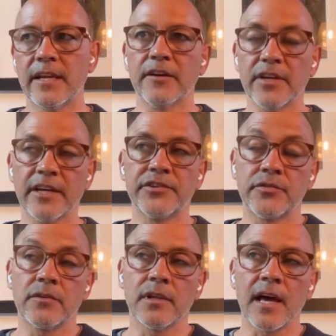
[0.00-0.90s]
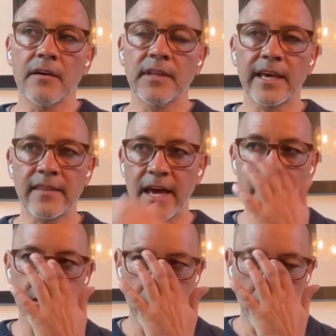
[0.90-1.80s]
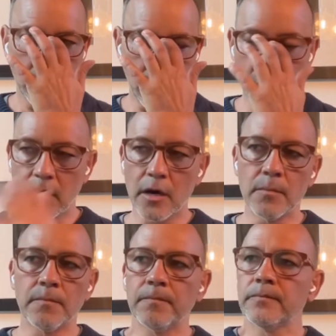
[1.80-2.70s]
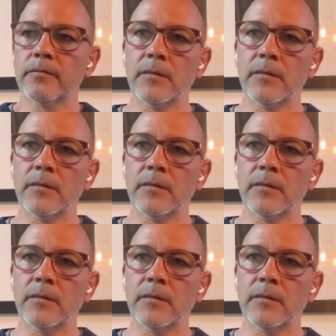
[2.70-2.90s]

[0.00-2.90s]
and I, I shoot a lot like that. Um,